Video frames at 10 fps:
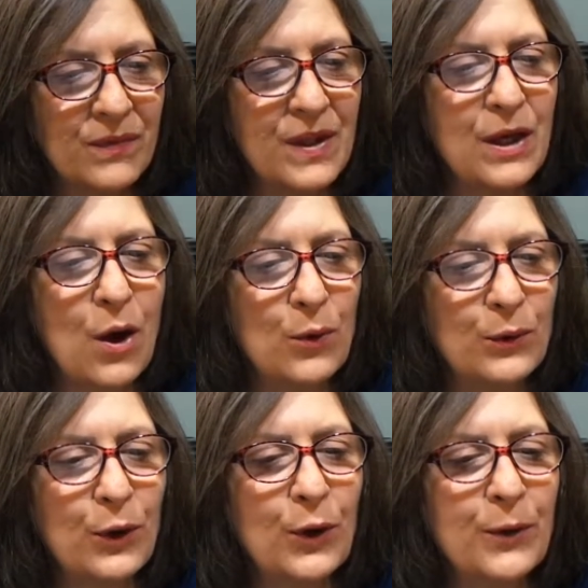The
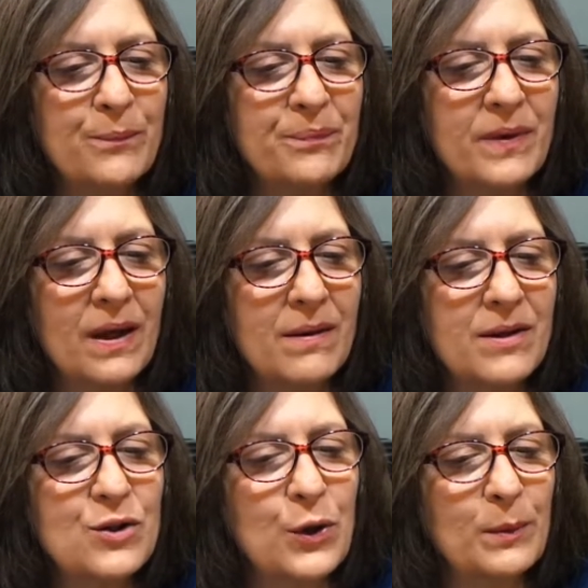owner
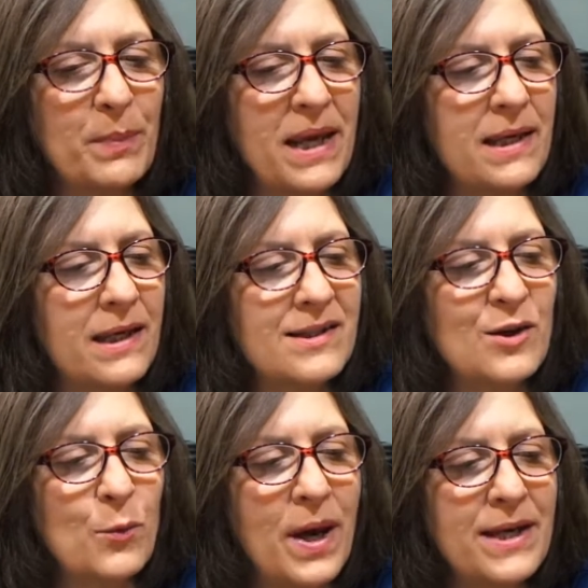started baking as
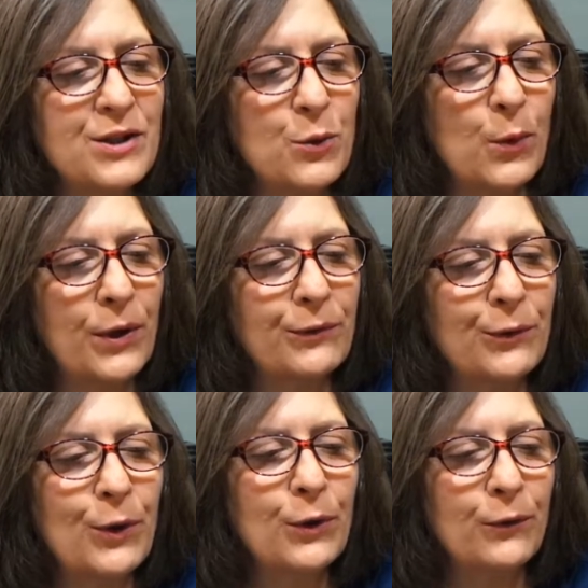a way to work through
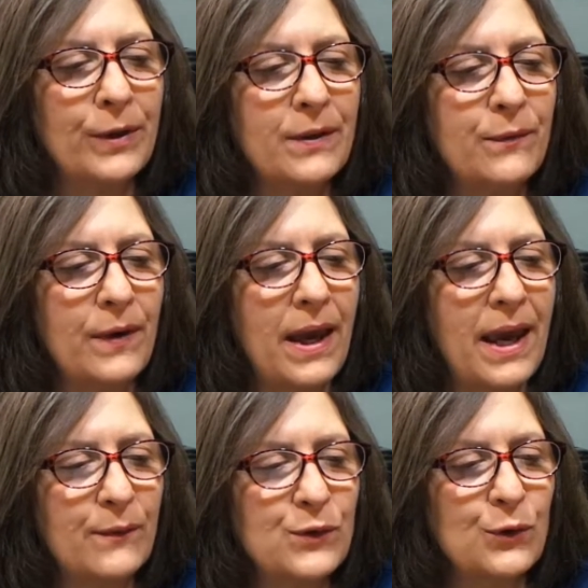her grief
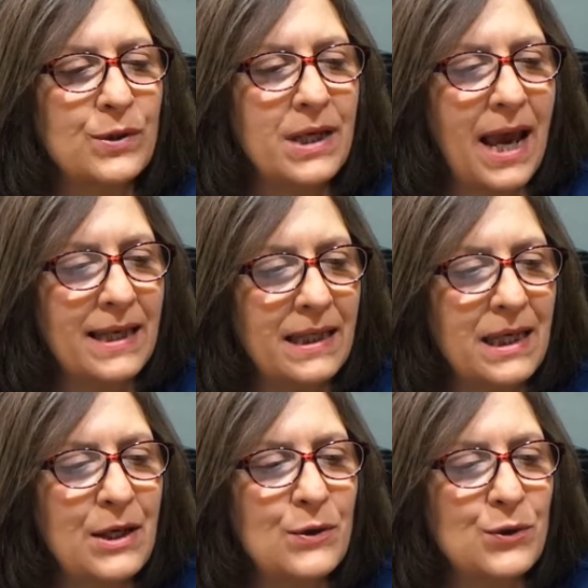after
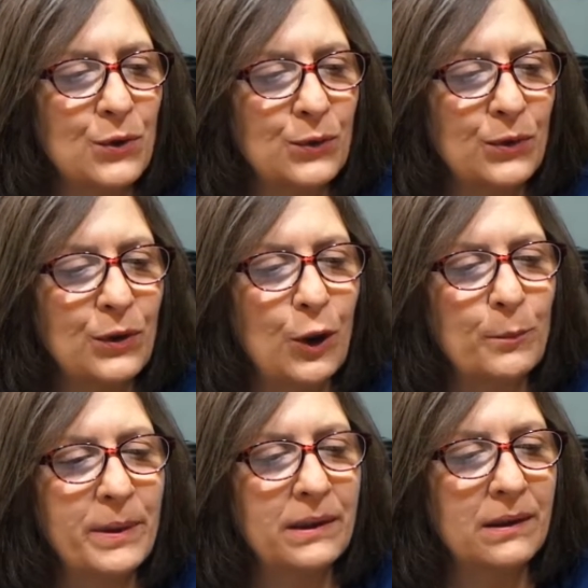Yankee Doodle, her
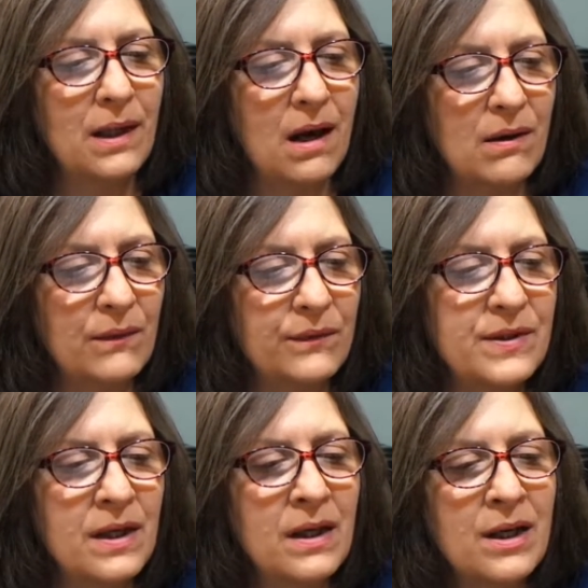
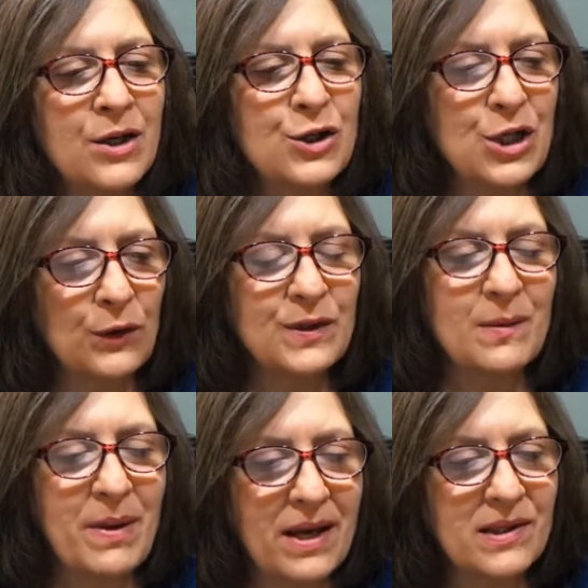beloved Sheltie,
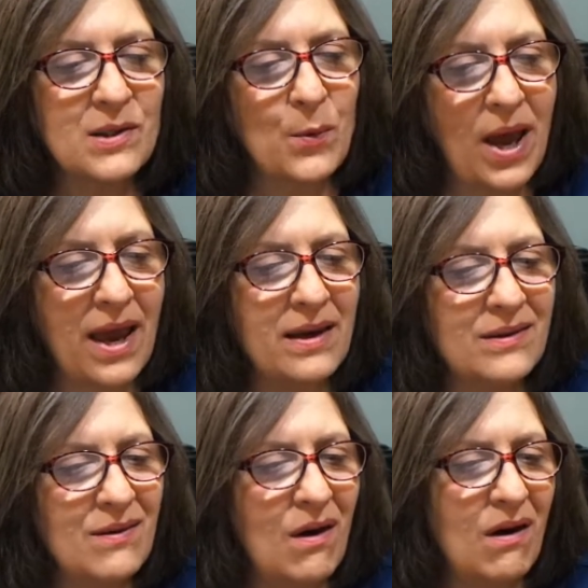passed away.
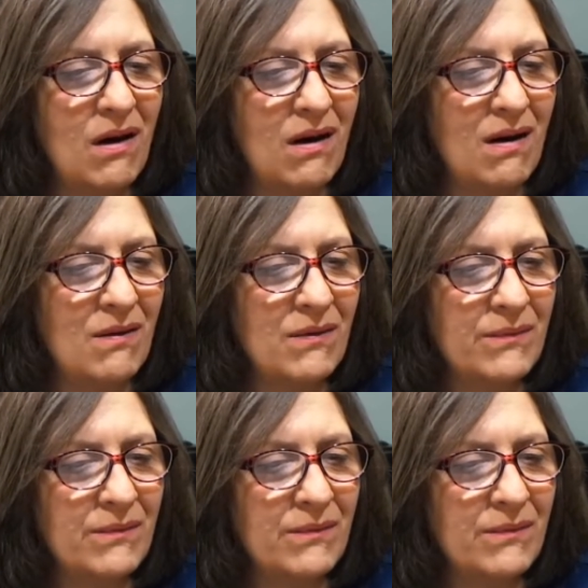Aww.